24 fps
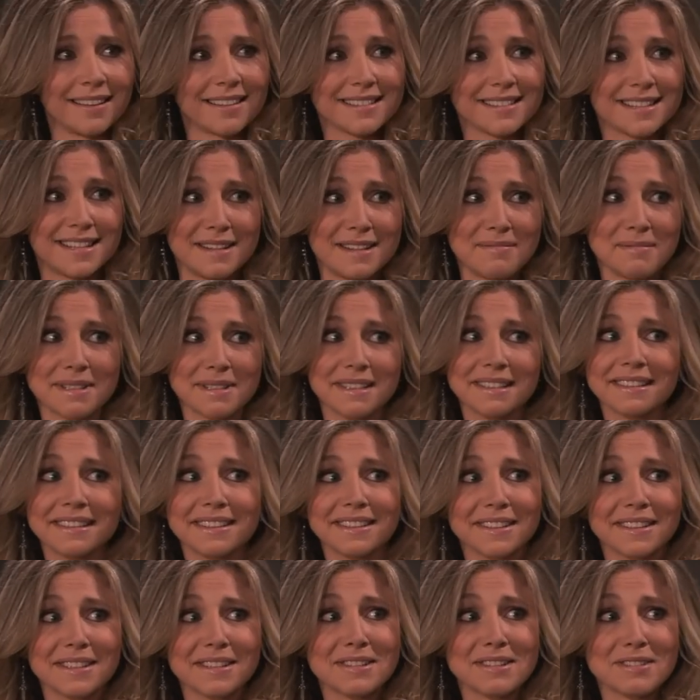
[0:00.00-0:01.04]
that seems a
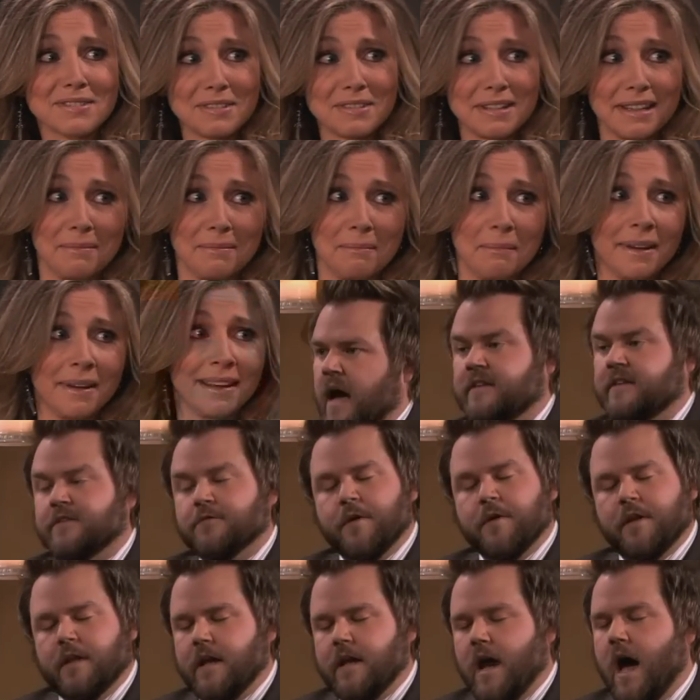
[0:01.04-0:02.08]
little extreme. It's
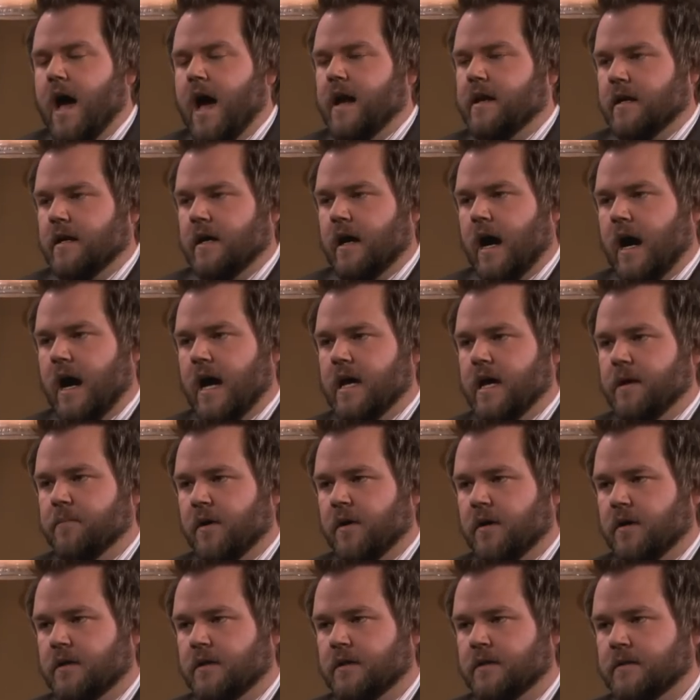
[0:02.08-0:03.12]
really not. I am
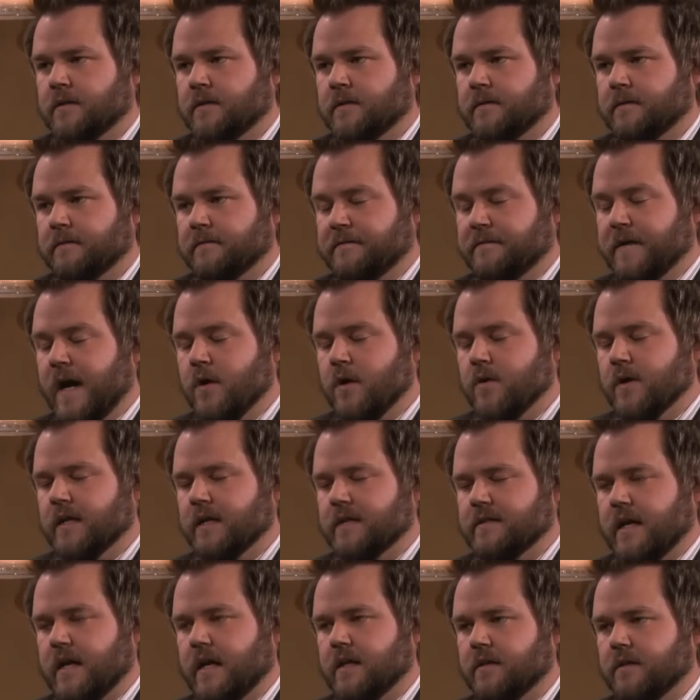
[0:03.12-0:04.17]
a very
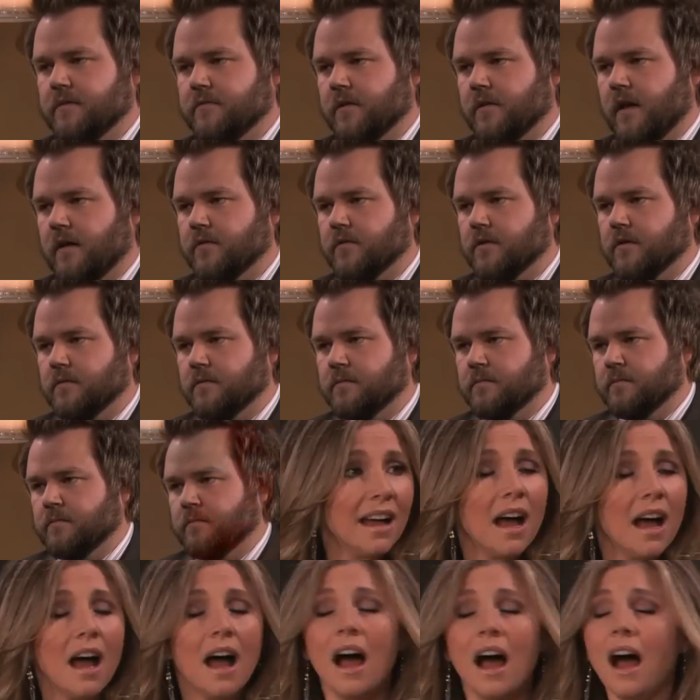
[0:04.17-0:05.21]
attentive lover. Oh,
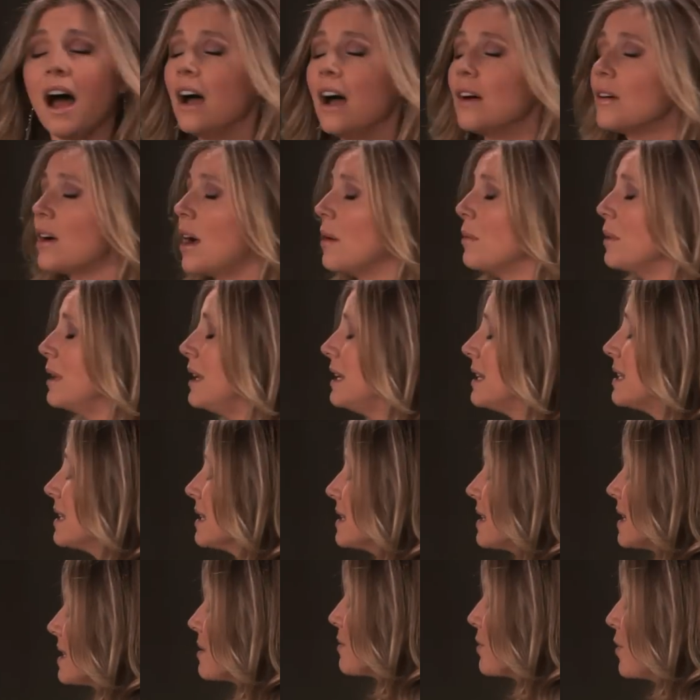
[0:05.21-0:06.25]
God, we need to
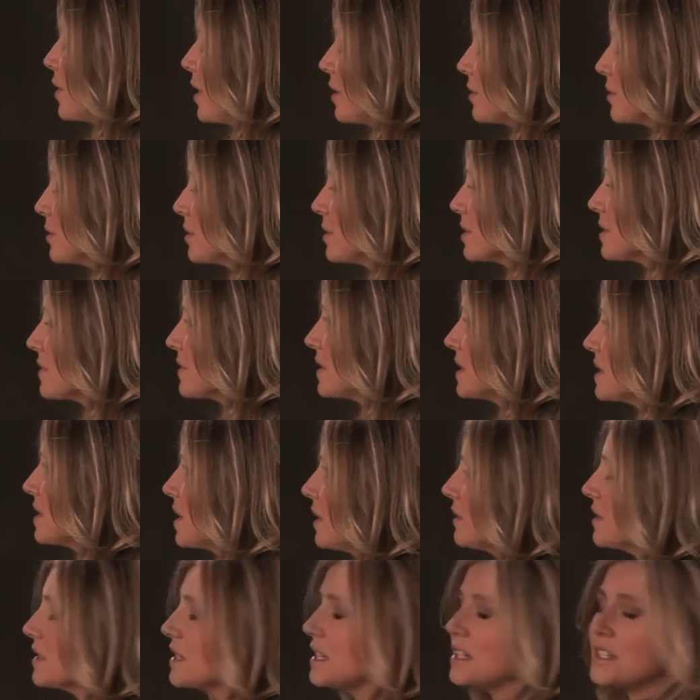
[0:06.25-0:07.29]
set some ground rules for these
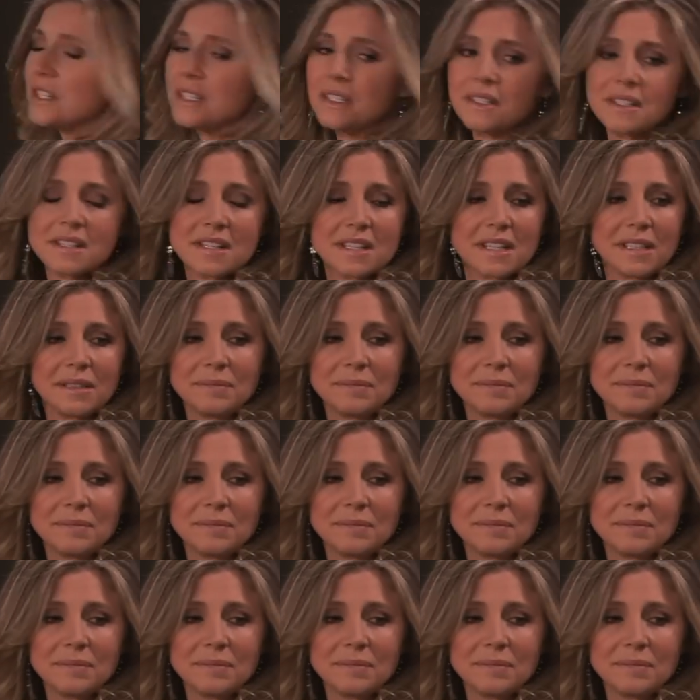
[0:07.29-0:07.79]
conversations.